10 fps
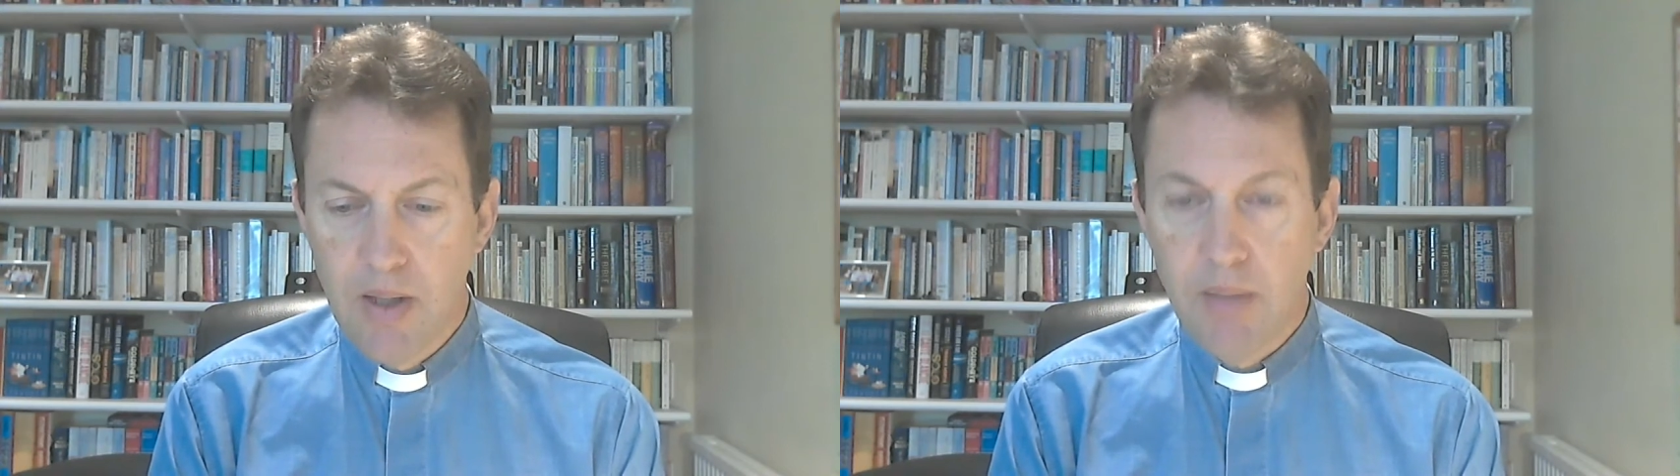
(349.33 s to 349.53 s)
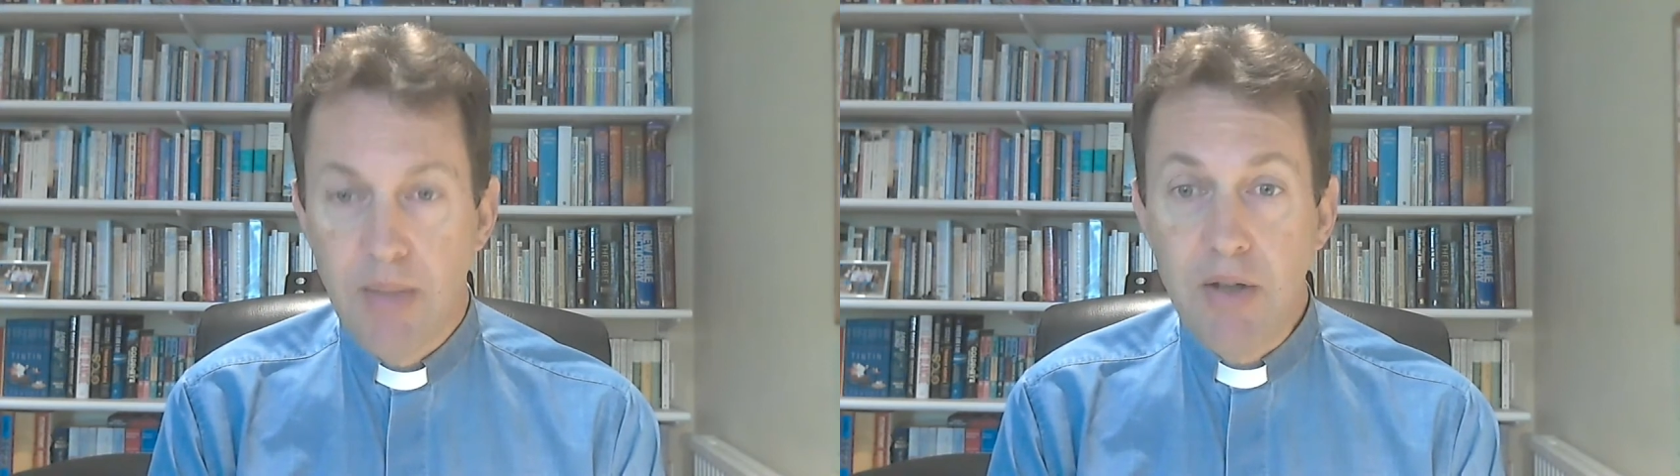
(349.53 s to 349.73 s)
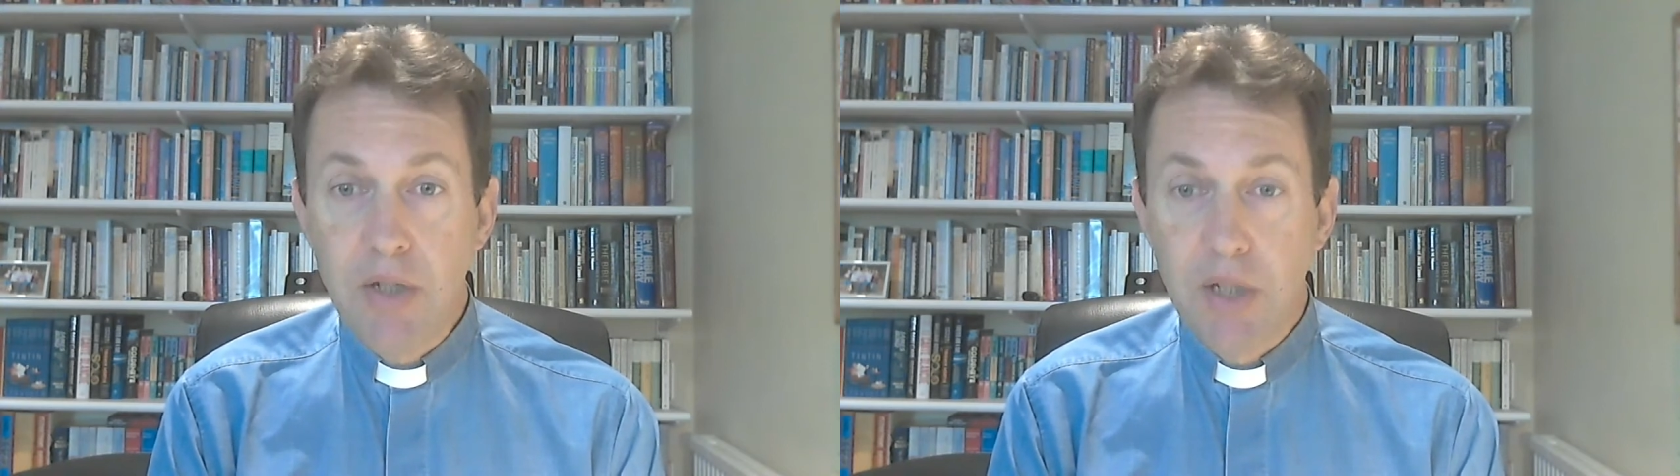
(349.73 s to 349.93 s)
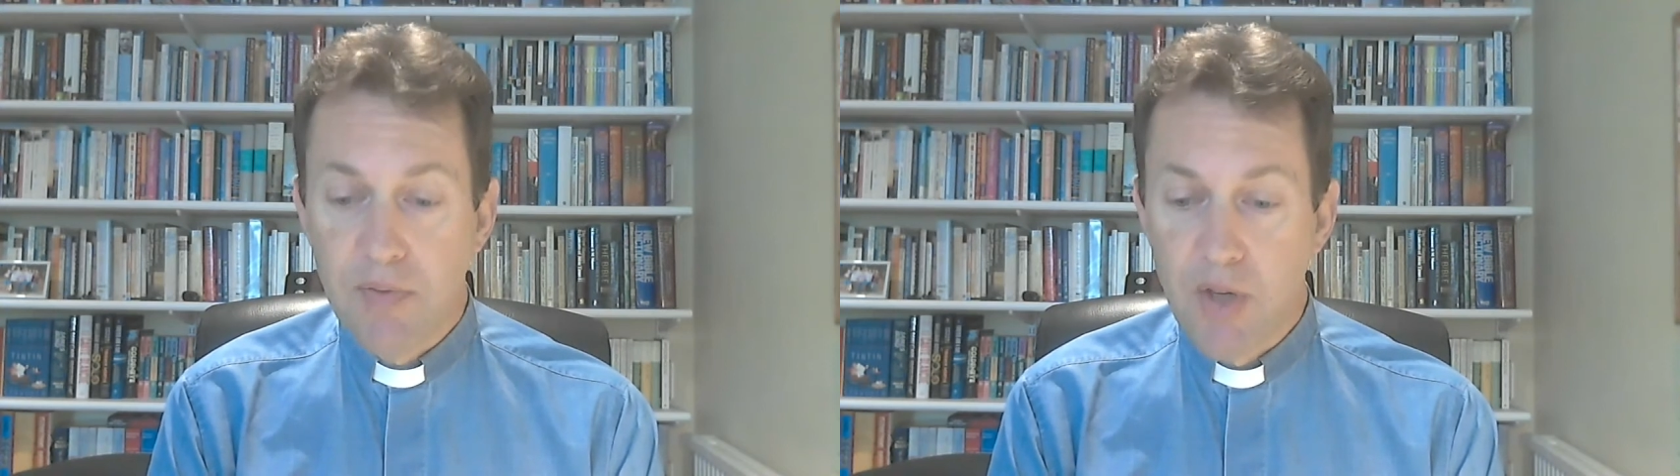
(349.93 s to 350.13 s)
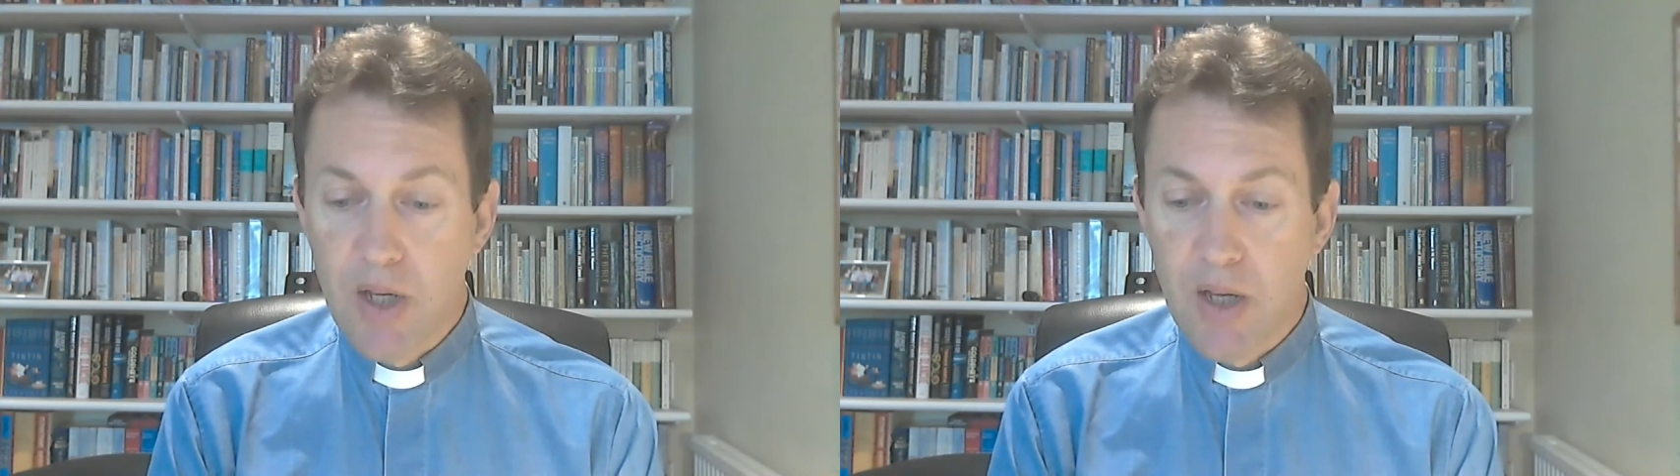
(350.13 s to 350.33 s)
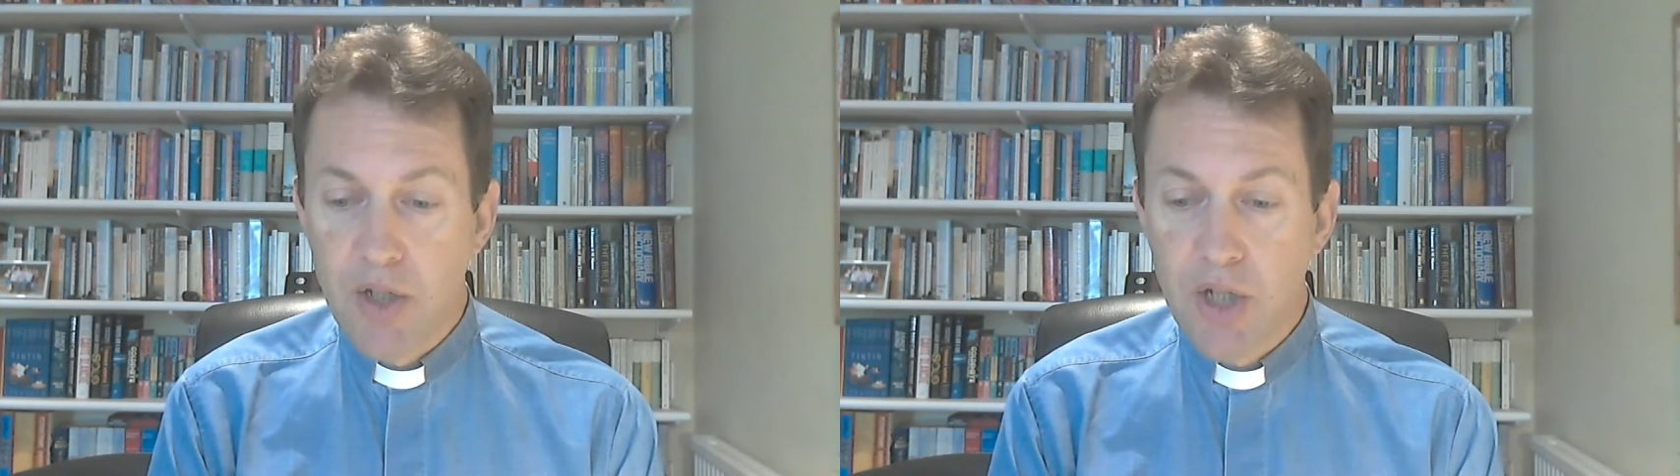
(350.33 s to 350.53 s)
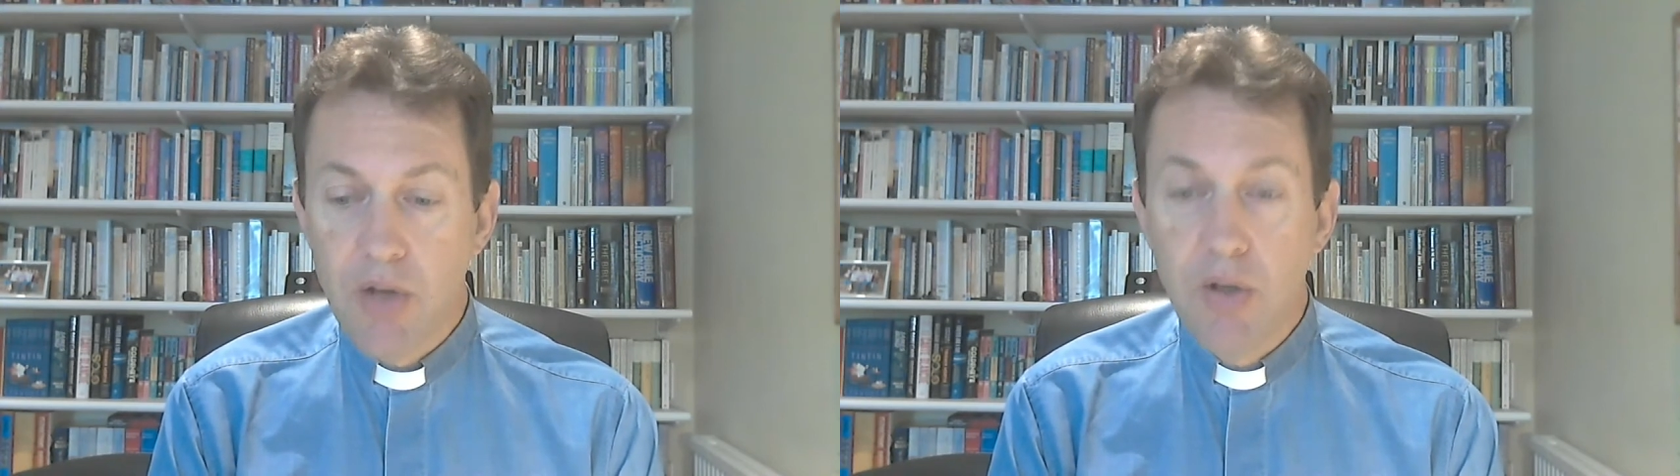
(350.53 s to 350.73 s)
The mountains of the earth show